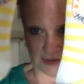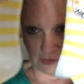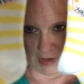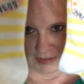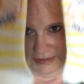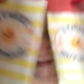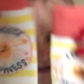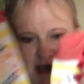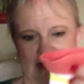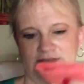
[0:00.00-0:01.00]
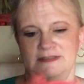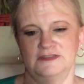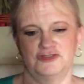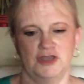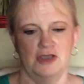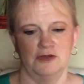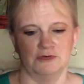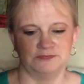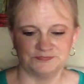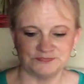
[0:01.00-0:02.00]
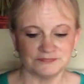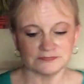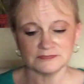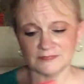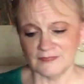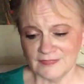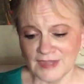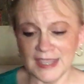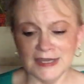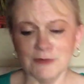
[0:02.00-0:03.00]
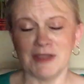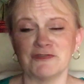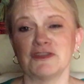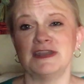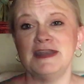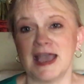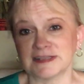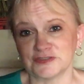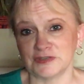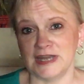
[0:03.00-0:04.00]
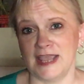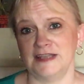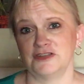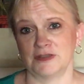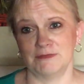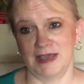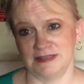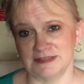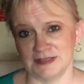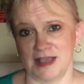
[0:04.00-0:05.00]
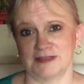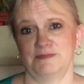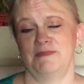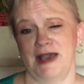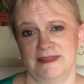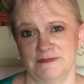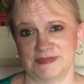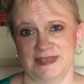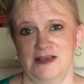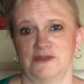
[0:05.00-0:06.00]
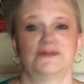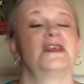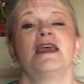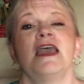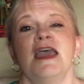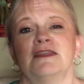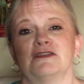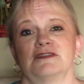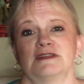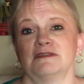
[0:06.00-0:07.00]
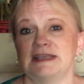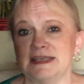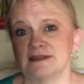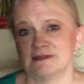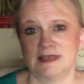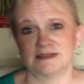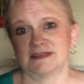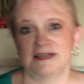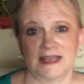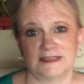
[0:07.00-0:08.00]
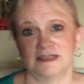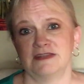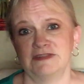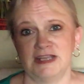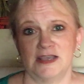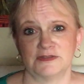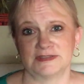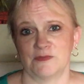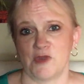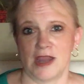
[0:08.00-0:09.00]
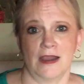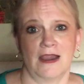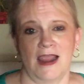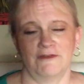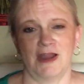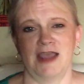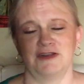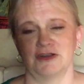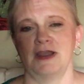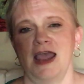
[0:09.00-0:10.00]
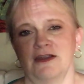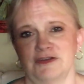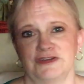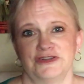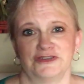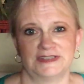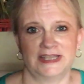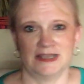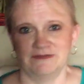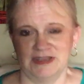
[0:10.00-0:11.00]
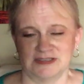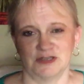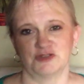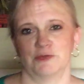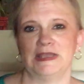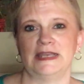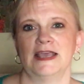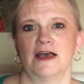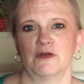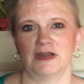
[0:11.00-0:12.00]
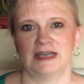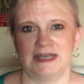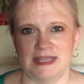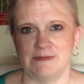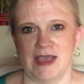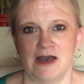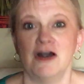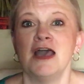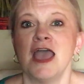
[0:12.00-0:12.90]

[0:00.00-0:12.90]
good quality socks. So anyway, for the next three days, you can buy these socks by themselves. There's a link that's connected to the video somewhere, however how you're how you're seeing it via social media or in an email.